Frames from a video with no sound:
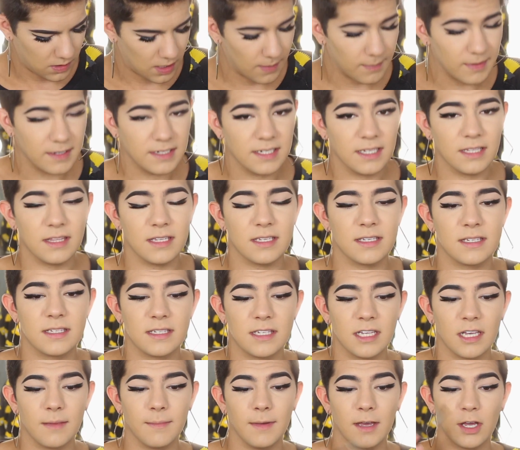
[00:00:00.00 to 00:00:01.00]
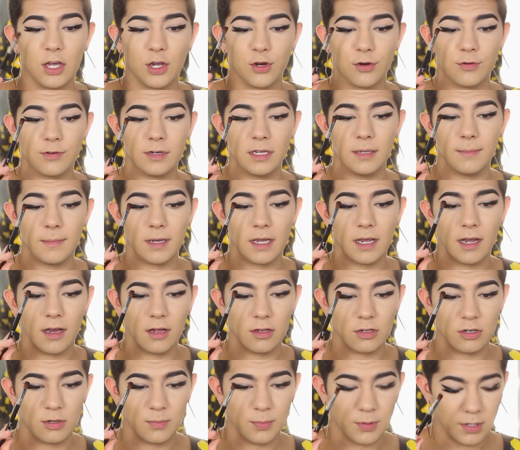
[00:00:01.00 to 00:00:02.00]
I'm going to take this Sigma Cream
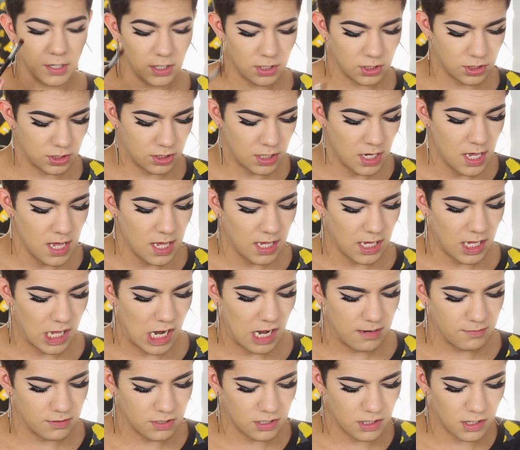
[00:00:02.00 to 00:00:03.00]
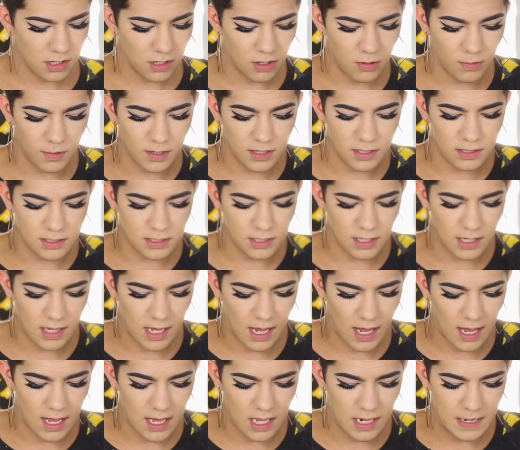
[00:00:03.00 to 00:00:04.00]
Color Brush, and I'm just going to go into
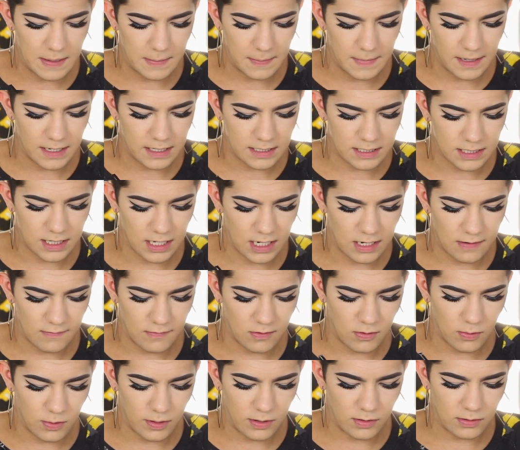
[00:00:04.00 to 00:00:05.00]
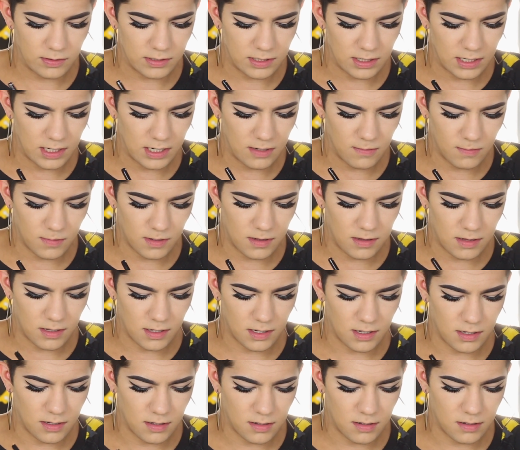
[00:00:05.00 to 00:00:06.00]
that and mix kind of the oils in with
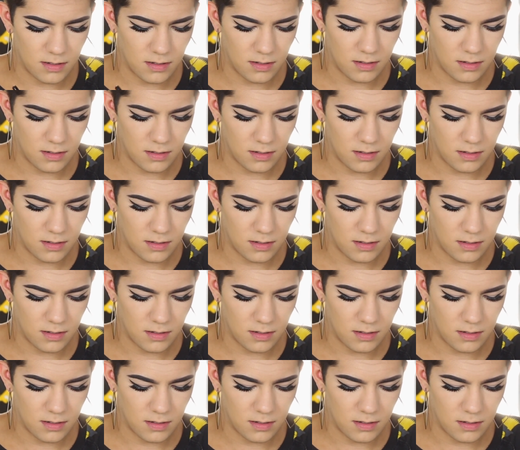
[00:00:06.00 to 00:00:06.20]
the...